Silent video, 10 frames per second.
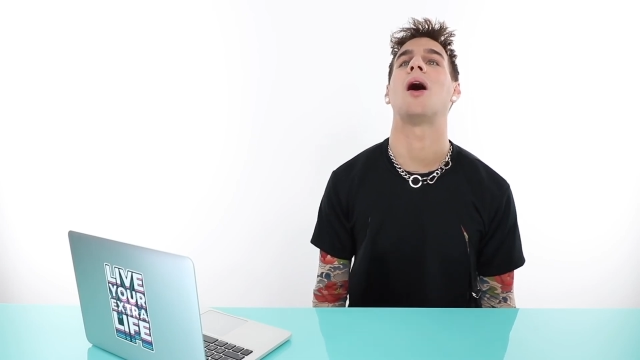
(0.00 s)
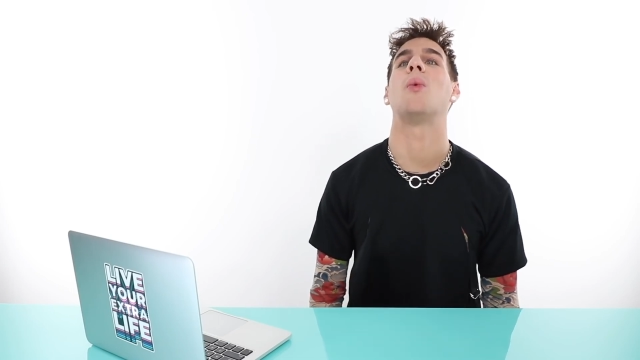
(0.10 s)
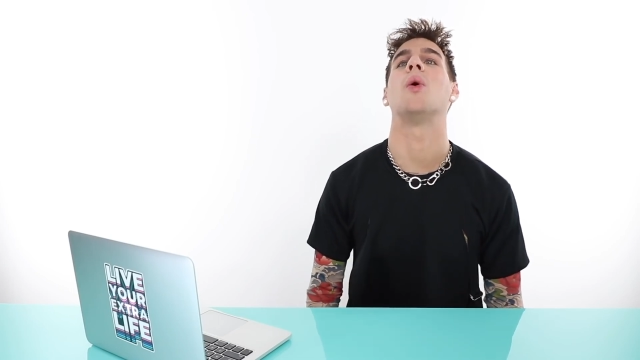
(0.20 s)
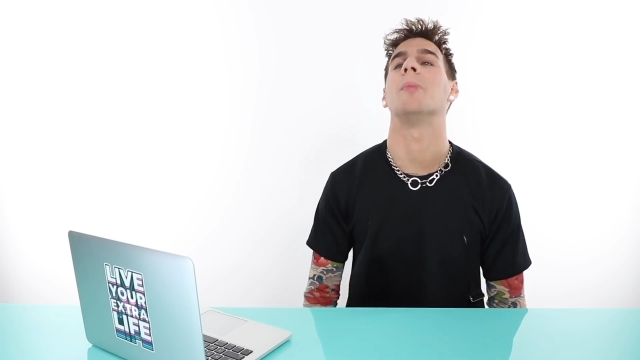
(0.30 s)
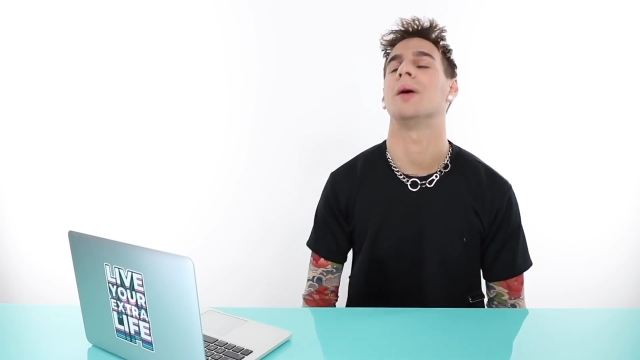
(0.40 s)
a
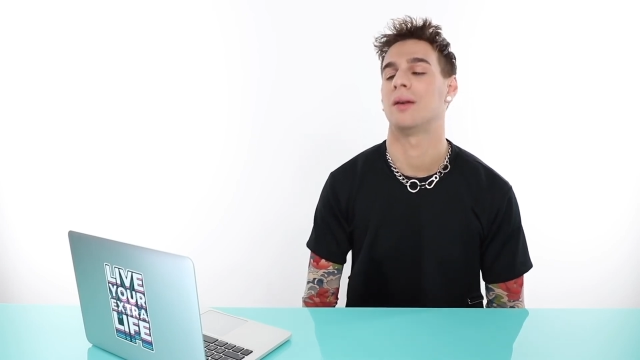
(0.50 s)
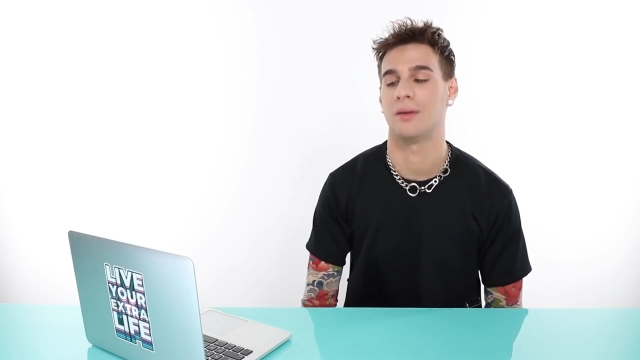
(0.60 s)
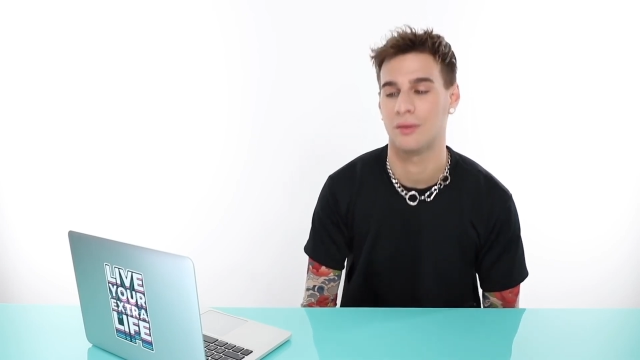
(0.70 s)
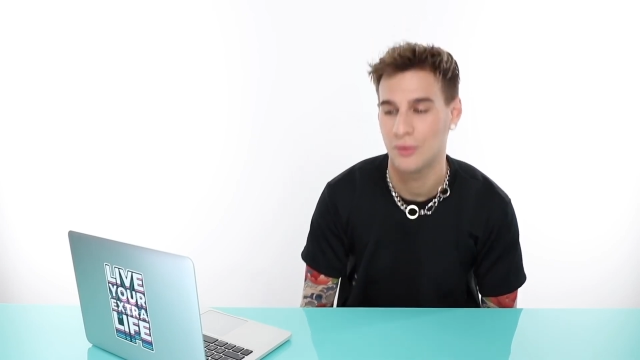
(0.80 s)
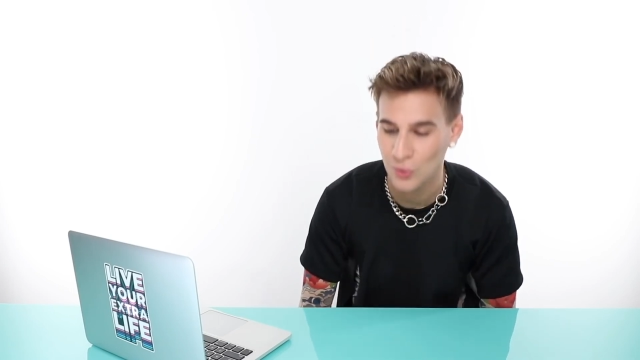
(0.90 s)

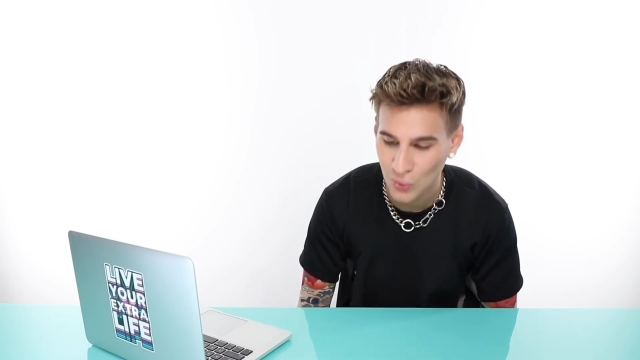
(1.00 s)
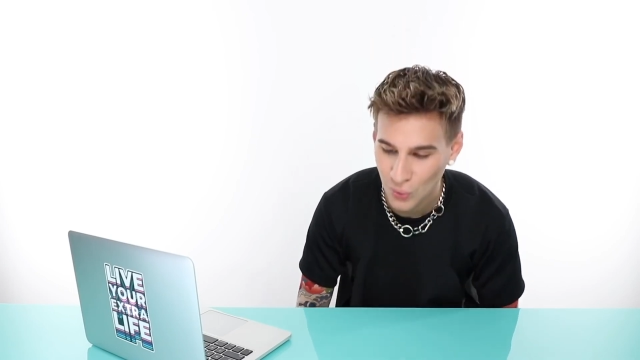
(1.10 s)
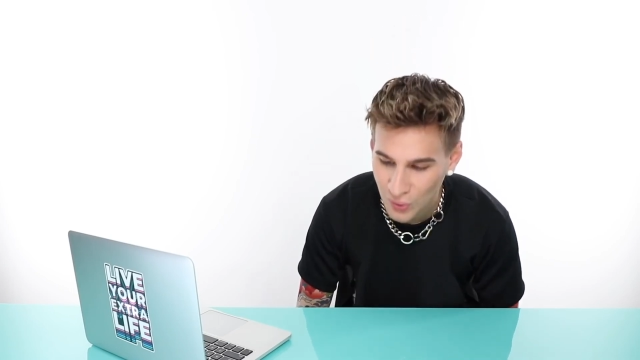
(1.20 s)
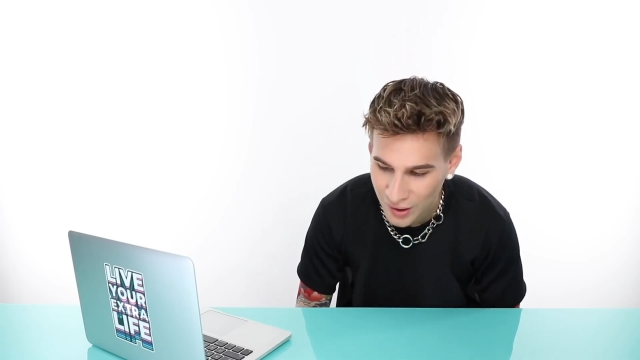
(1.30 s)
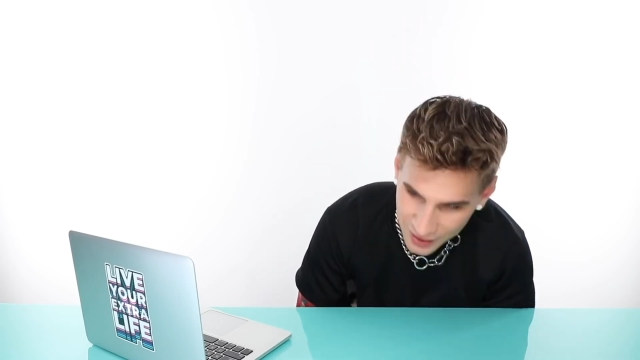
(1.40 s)
woman
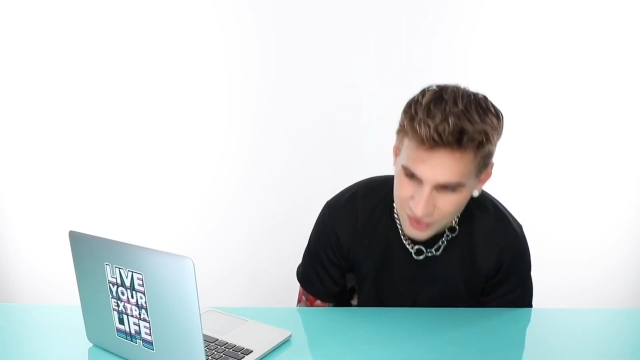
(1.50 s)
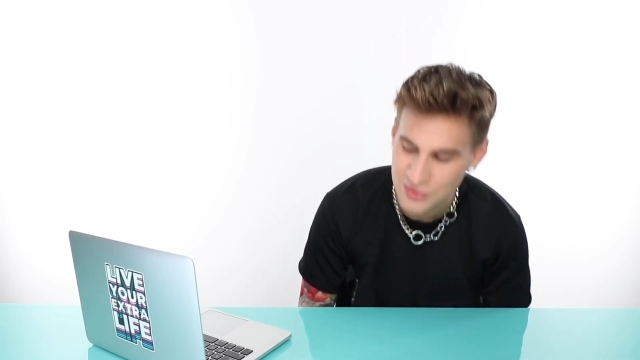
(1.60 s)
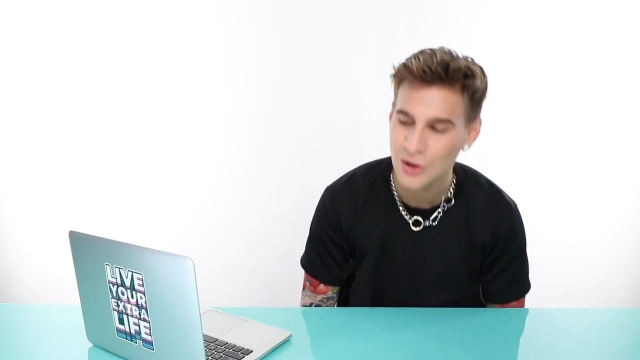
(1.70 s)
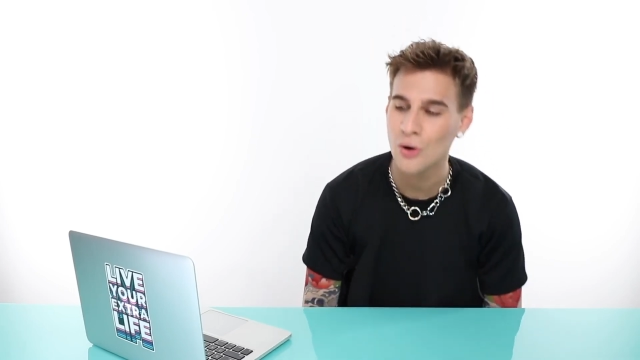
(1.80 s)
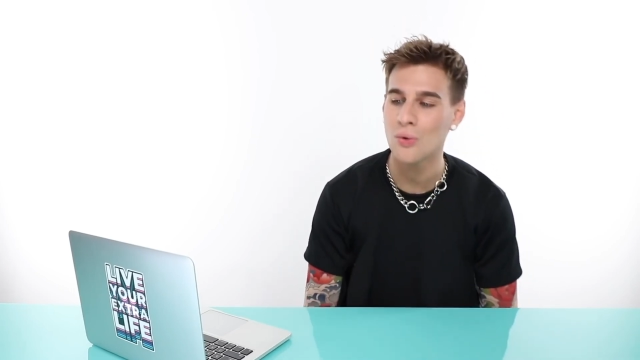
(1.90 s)
who is
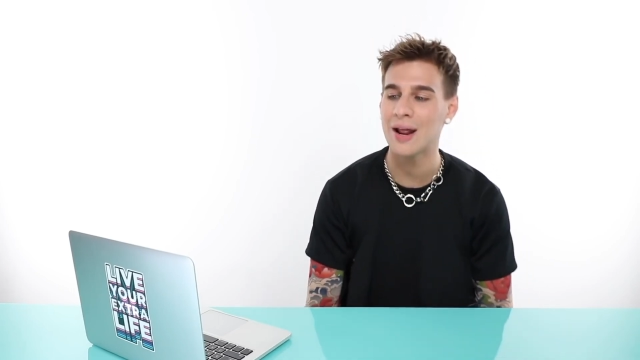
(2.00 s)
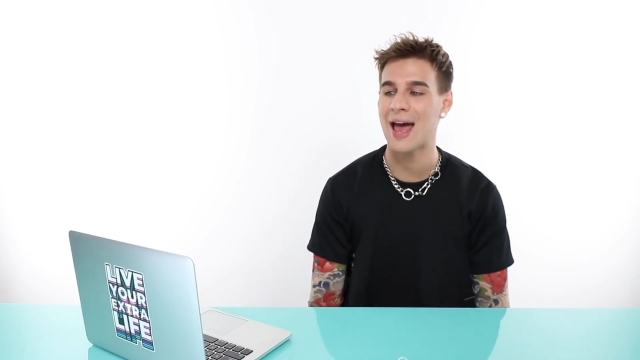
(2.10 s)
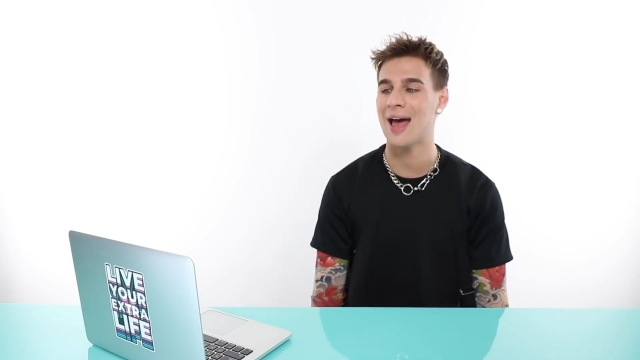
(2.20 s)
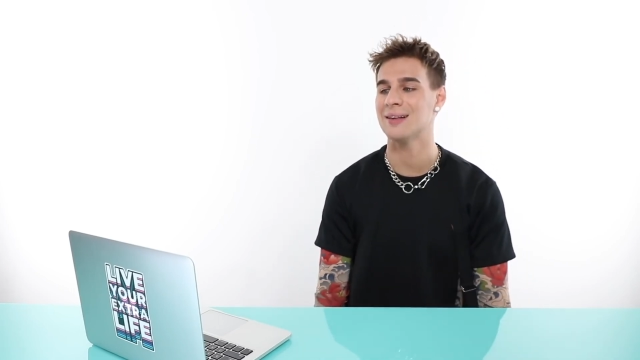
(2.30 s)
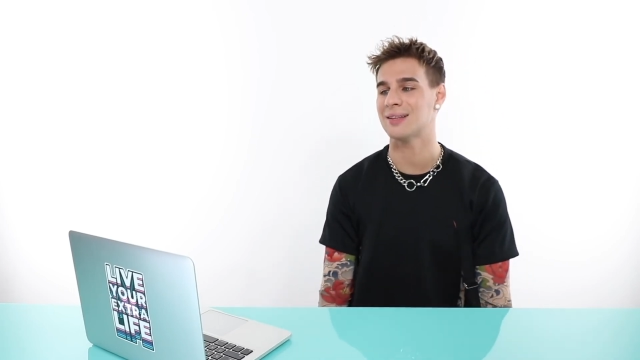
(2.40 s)
known
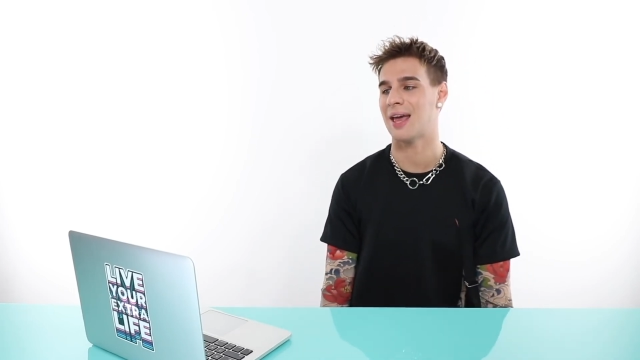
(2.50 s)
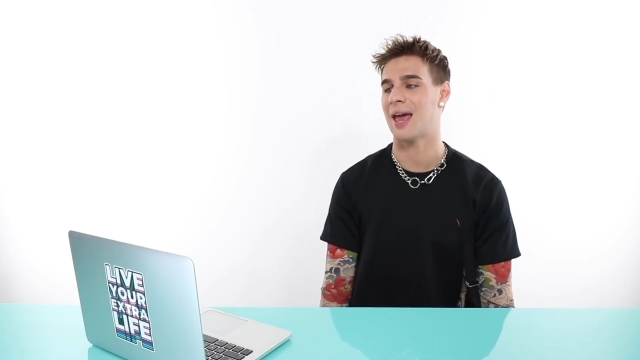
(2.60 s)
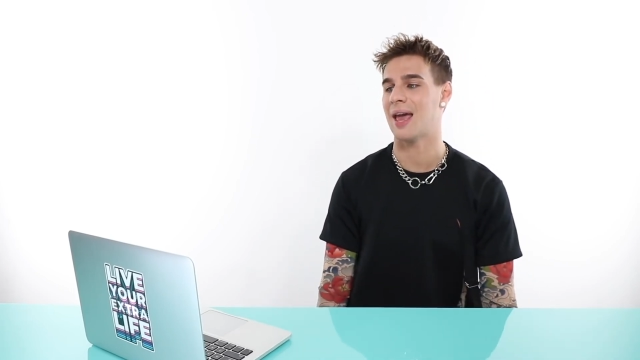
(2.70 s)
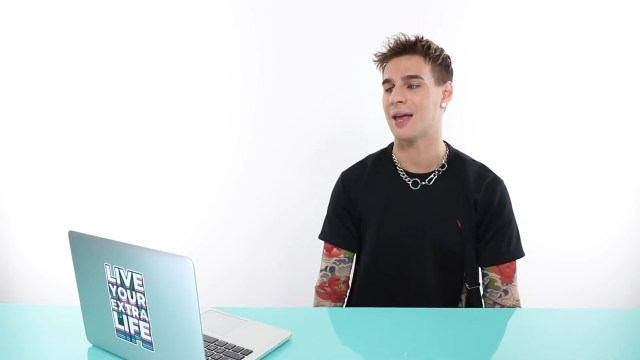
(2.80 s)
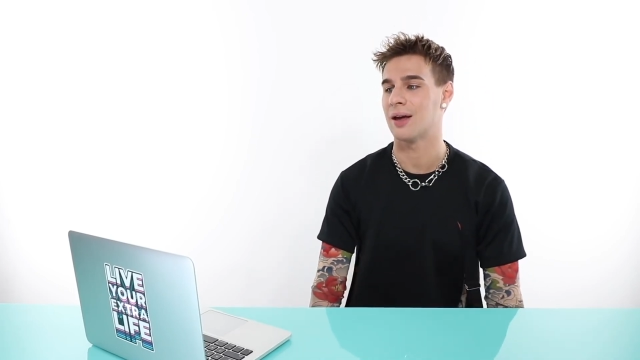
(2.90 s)
as
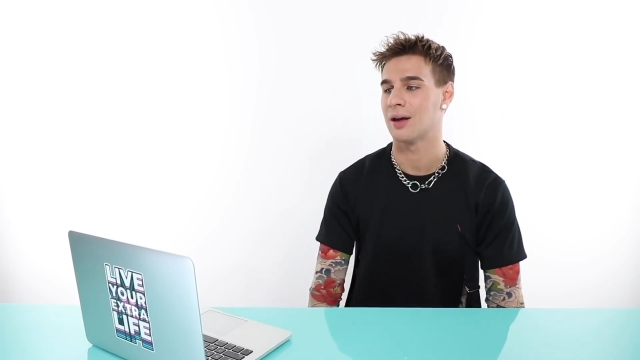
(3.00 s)
a